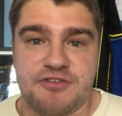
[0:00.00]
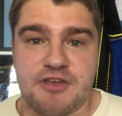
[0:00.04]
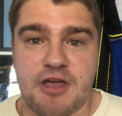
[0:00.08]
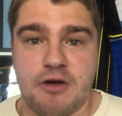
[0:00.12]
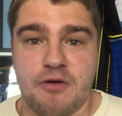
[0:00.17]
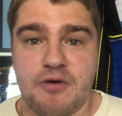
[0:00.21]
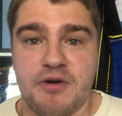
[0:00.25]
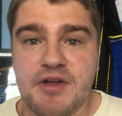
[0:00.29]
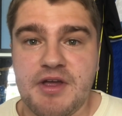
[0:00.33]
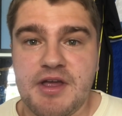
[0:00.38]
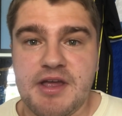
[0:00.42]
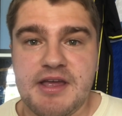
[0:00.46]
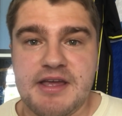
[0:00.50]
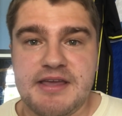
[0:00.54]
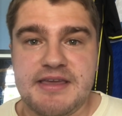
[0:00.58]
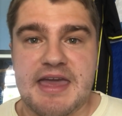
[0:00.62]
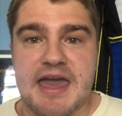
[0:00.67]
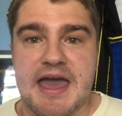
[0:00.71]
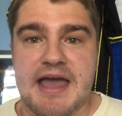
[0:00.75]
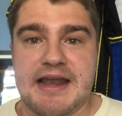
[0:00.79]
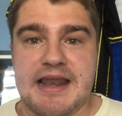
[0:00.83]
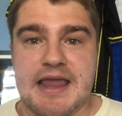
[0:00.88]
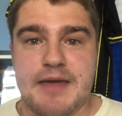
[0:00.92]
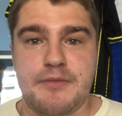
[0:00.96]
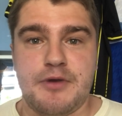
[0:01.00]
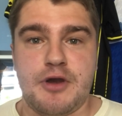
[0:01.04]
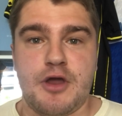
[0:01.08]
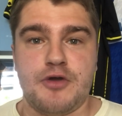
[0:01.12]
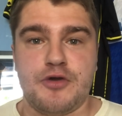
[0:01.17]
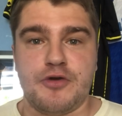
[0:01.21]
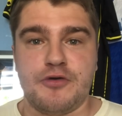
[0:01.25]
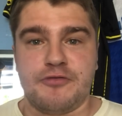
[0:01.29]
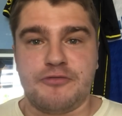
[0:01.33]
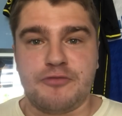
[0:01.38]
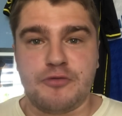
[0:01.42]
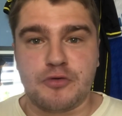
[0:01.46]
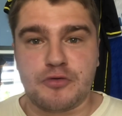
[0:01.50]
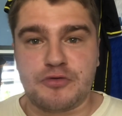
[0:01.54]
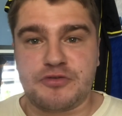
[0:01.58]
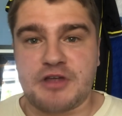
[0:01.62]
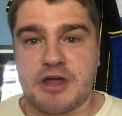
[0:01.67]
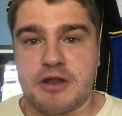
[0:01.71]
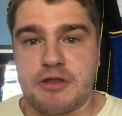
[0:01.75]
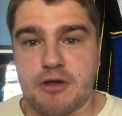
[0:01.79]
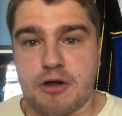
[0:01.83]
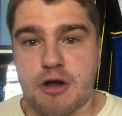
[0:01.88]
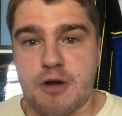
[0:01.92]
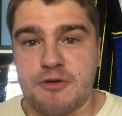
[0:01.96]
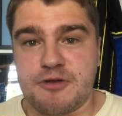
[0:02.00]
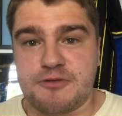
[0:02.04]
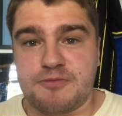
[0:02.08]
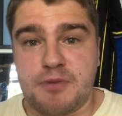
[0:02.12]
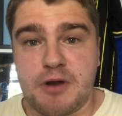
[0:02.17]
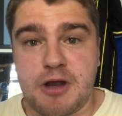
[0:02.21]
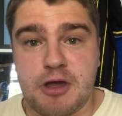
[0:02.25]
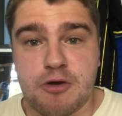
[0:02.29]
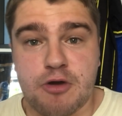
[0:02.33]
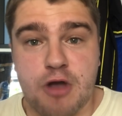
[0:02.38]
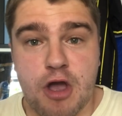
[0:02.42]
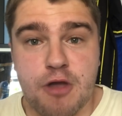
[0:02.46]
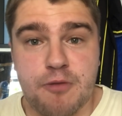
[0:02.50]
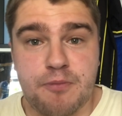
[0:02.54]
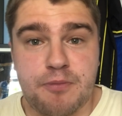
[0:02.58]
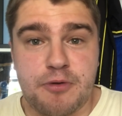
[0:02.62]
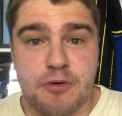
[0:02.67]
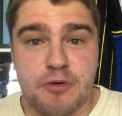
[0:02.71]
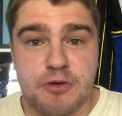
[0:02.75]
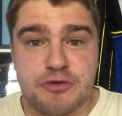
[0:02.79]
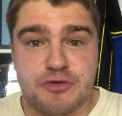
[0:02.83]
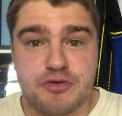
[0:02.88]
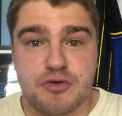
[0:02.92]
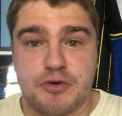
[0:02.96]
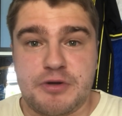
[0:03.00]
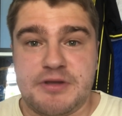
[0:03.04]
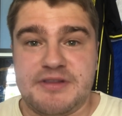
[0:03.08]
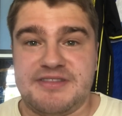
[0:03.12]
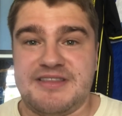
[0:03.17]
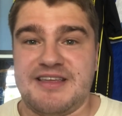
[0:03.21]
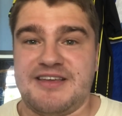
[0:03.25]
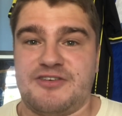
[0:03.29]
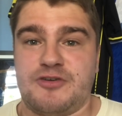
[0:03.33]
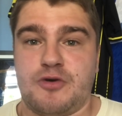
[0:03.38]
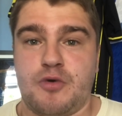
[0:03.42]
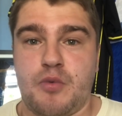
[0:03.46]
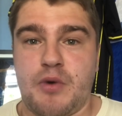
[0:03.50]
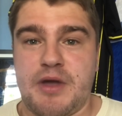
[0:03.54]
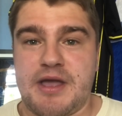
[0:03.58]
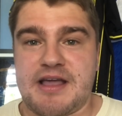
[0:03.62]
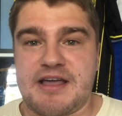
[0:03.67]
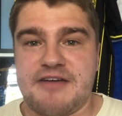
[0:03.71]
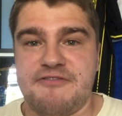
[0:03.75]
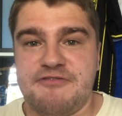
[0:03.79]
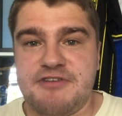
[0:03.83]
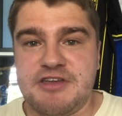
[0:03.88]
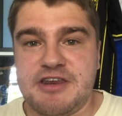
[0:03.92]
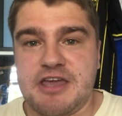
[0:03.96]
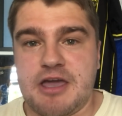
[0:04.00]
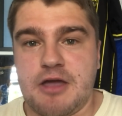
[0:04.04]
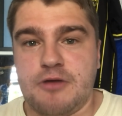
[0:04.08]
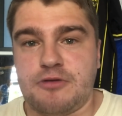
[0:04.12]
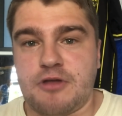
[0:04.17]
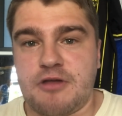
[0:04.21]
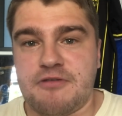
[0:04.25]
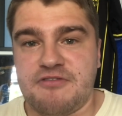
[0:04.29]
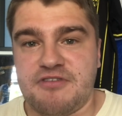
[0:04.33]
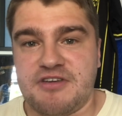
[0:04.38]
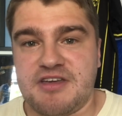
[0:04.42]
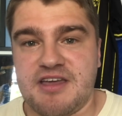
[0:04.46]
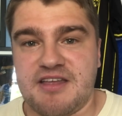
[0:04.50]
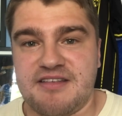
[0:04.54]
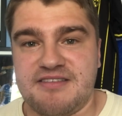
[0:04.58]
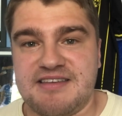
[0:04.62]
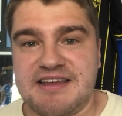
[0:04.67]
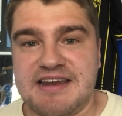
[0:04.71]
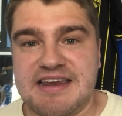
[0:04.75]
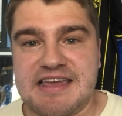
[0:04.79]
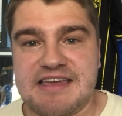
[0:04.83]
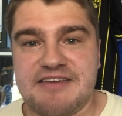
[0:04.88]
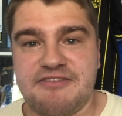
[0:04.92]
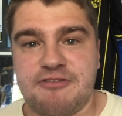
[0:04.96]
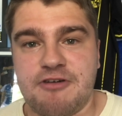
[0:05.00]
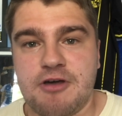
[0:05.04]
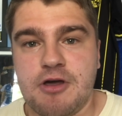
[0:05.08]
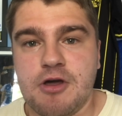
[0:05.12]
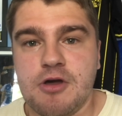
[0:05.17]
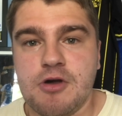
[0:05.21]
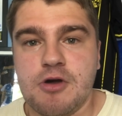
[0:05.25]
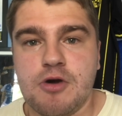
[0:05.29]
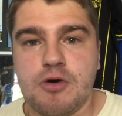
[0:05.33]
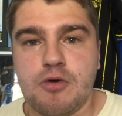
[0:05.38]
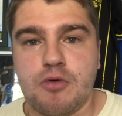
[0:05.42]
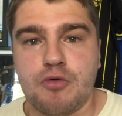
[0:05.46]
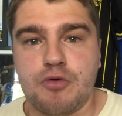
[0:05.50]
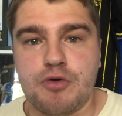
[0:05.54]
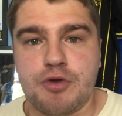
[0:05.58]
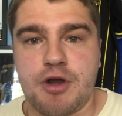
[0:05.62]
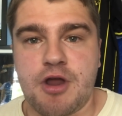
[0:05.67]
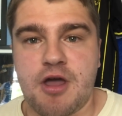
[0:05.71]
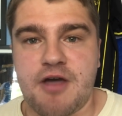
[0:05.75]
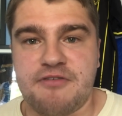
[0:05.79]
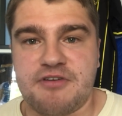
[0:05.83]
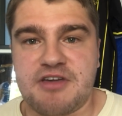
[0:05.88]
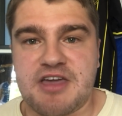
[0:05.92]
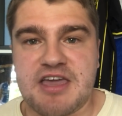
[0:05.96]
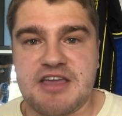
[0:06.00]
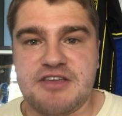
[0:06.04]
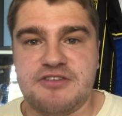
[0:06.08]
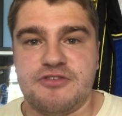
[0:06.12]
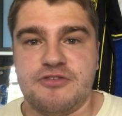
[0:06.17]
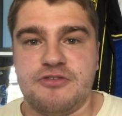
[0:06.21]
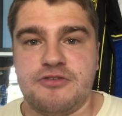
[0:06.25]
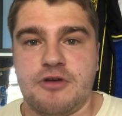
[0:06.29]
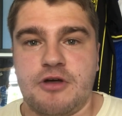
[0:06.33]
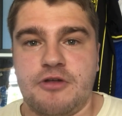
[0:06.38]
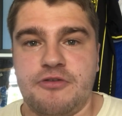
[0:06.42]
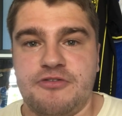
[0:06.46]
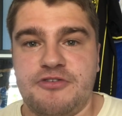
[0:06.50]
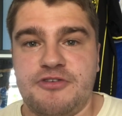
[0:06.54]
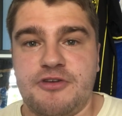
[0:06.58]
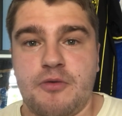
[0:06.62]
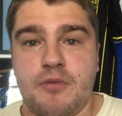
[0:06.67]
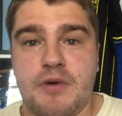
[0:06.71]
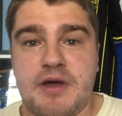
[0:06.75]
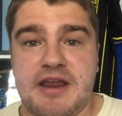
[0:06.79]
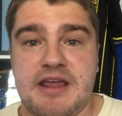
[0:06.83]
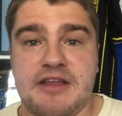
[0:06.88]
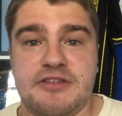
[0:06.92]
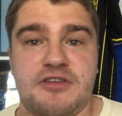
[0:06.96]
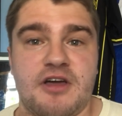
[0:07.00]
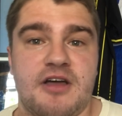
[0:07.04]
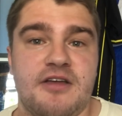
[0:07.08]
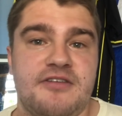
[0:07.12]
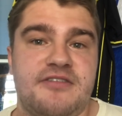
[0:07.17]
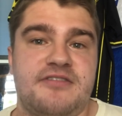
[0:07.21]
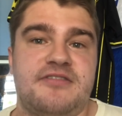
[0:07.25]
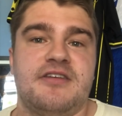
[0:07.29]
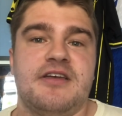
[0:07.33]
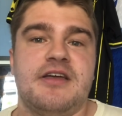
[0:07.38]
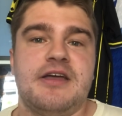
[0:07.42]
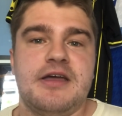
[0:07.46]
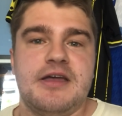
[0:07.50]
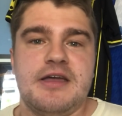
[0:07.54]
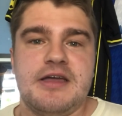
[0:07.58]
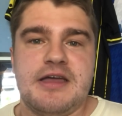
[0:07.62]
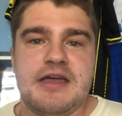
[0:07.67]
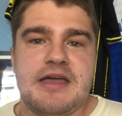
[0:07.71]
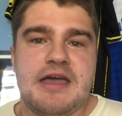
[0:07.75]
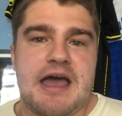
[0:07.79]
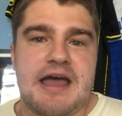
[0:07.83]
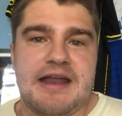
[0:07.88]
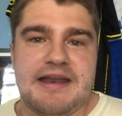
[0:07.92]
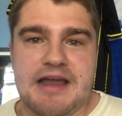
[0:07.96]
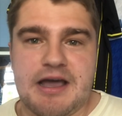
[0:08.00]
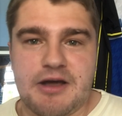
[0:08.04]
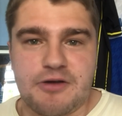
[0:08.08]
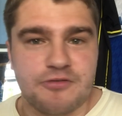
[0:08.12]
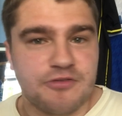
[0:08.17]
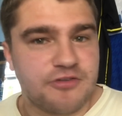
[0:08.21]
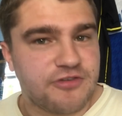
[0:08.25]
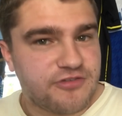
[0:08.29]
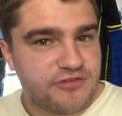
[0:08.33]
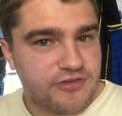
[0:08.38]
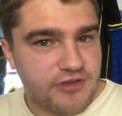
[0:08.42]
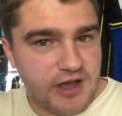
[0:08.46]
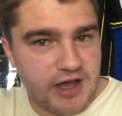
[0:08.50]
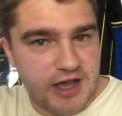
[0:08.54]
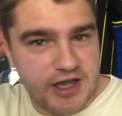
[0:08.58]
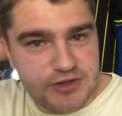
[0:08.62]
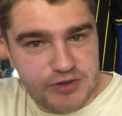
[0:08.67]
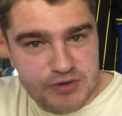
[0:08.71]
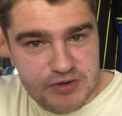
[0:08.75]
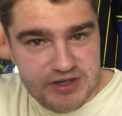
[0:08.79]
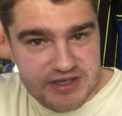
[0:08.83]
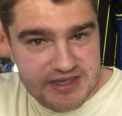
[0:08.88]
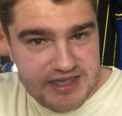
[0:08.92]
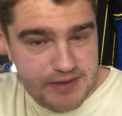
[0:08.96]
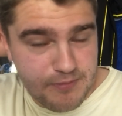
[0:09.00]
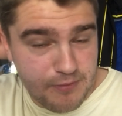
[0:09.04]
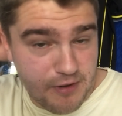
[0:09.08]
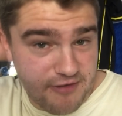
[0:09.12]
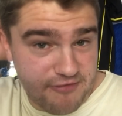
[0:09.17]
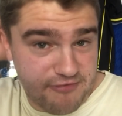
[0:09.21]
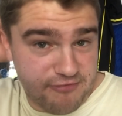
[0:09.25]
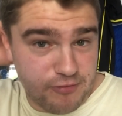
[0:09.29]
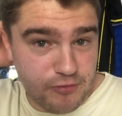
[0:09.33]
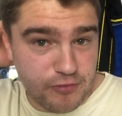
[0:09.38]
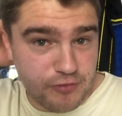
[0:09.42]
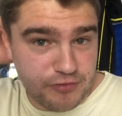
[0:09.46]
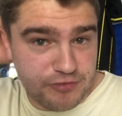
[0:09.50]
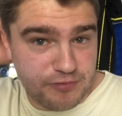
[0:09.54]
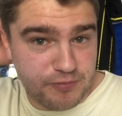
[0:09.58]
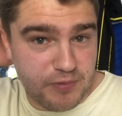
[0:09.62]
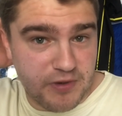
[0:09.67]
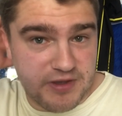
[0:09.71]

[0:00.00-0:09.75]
So yeah, let me know your thoughts down in the comments below. Hope you enjoyed this quick video. Don't forget to leave all your notifications on so when it does announce, you can get my thoughts.